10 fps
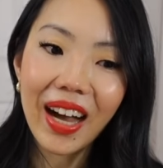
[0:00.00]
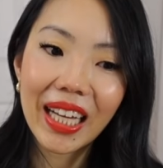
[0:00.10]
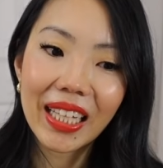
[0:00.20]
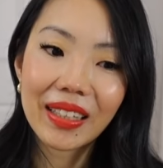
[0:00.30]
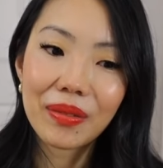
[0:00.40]

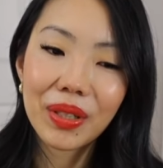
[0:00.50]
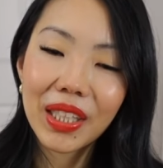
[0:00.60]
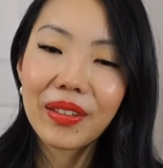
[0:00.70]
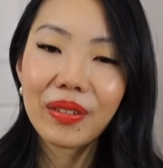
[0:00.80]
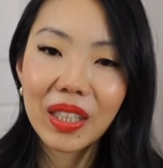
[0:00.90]
I
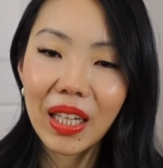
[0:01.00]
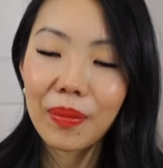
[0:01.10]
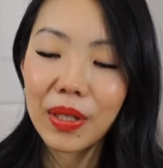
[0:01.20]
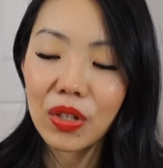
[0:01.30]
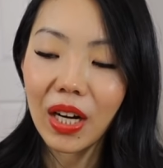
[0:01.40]
really, really
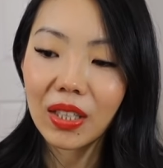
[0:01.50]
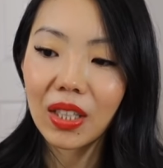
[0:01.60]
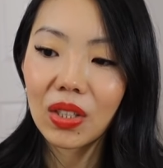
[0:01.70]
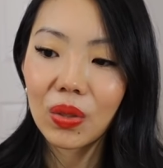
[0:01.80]
am attracted